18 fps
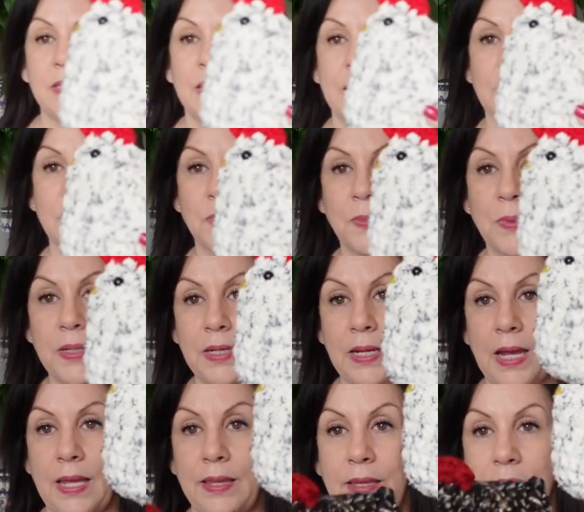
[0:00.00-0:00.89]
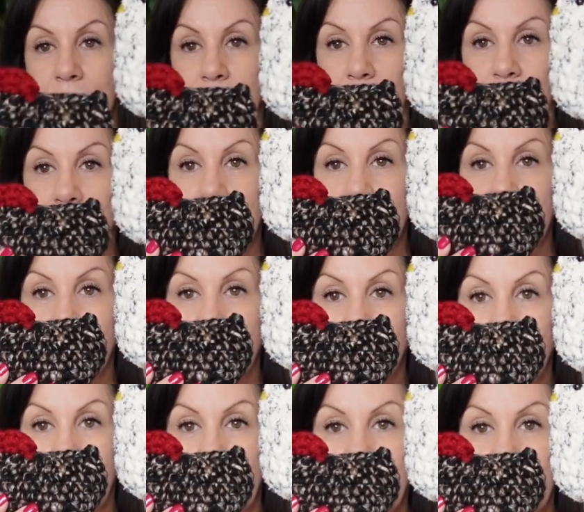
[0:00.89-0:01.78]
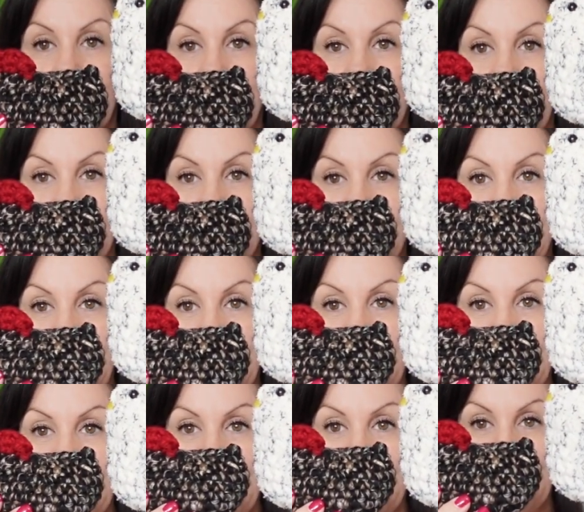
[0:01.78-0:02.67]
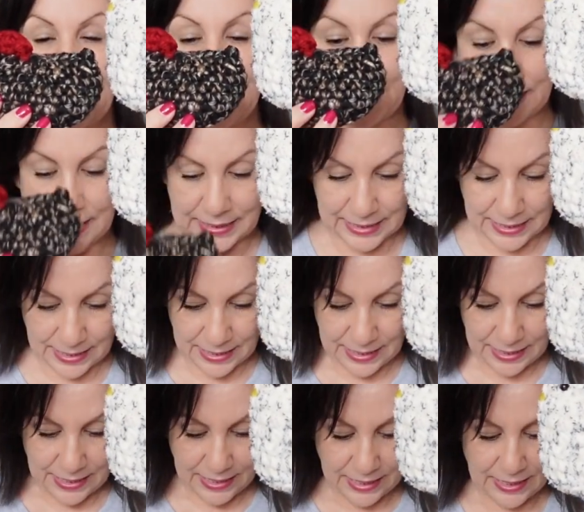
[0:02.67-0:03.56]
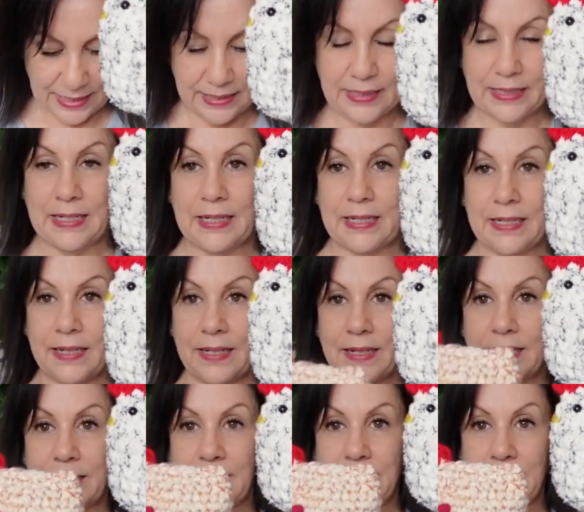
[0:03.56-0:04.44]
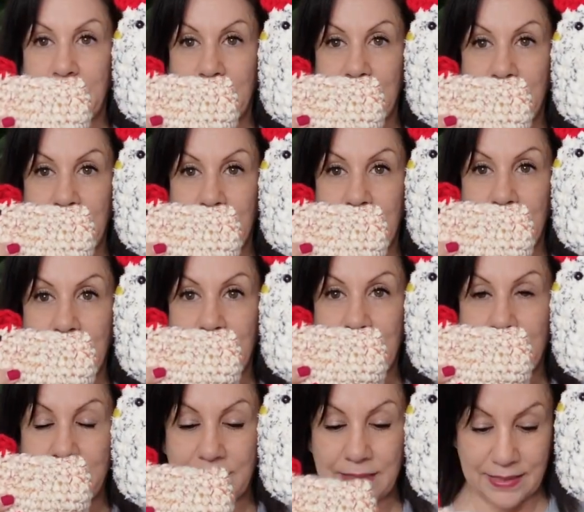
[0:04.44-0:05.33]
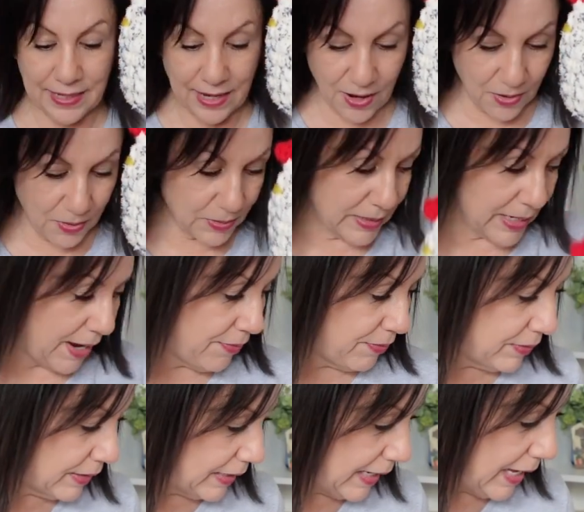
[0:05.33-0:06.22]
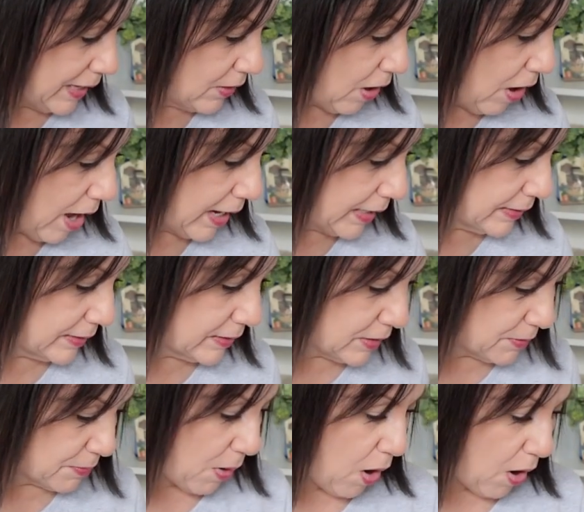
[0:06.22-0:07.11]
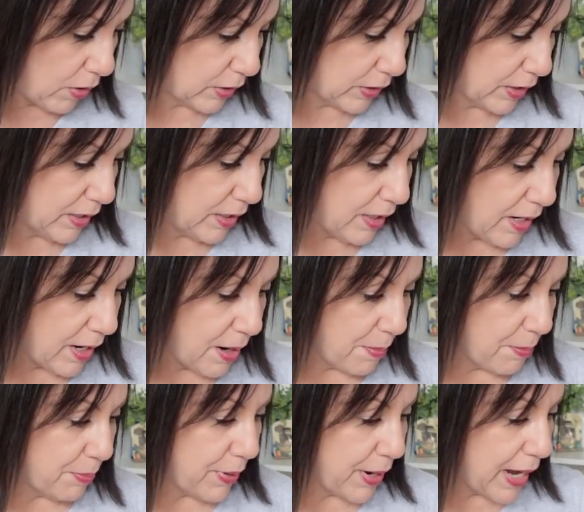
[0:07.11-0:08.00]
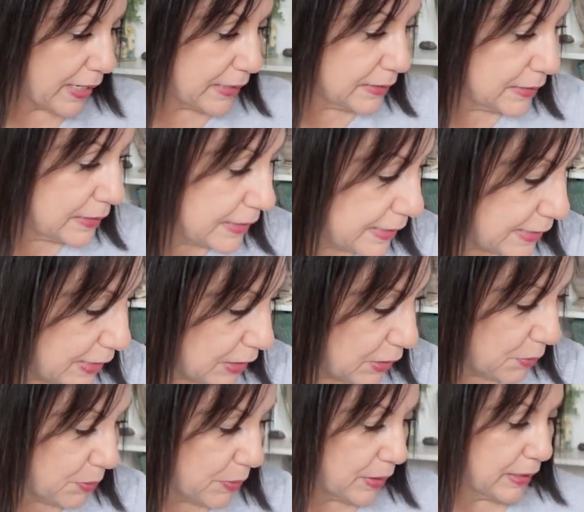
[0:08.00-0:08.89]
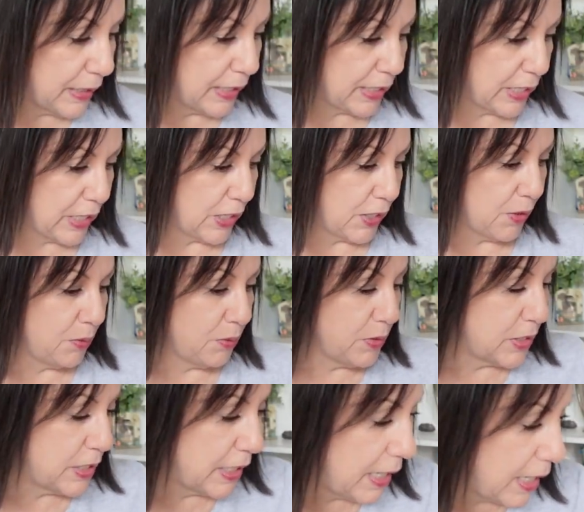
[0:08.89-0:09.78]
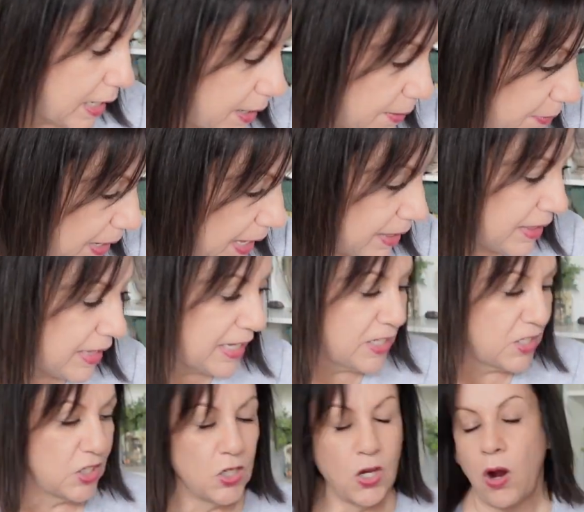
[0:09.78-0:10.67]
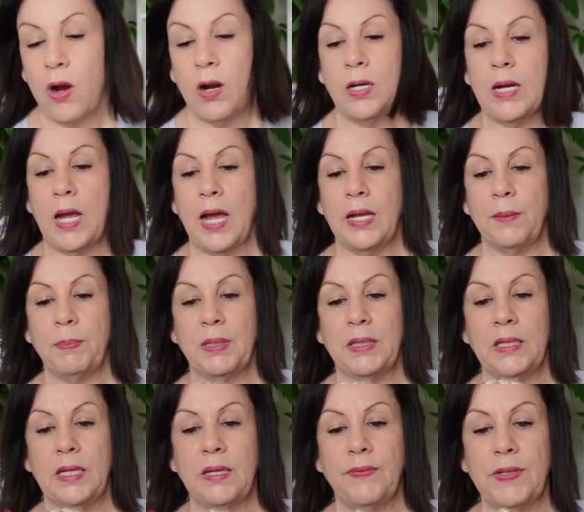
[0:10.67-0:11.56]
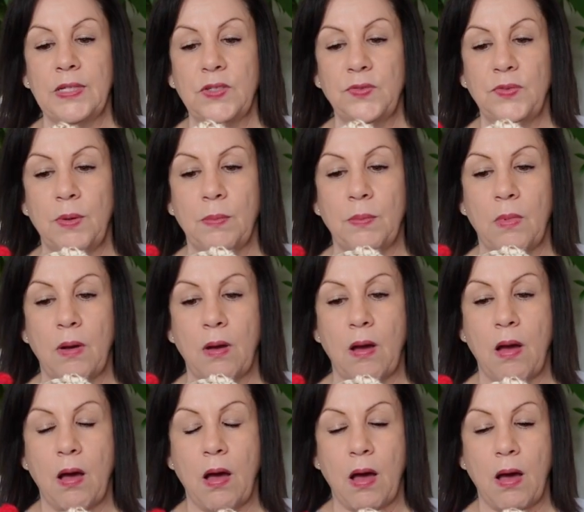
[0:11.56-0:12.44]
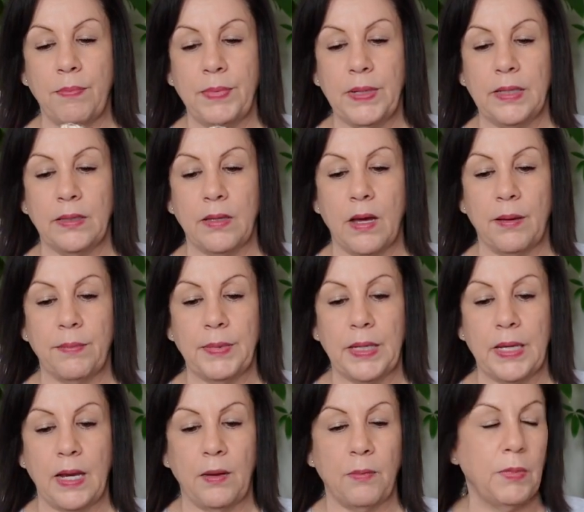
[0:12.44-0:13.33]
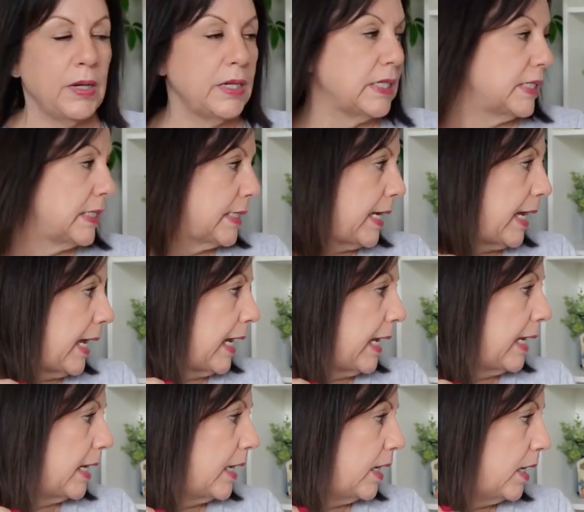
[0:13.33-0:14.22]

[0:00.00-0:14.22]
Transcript: this one, and then here's this one. Look how tiny that is. Look. So definitely a lot smaller, but still really cute. And this yarn, I believe, is from Hobby Lobby. I want to say,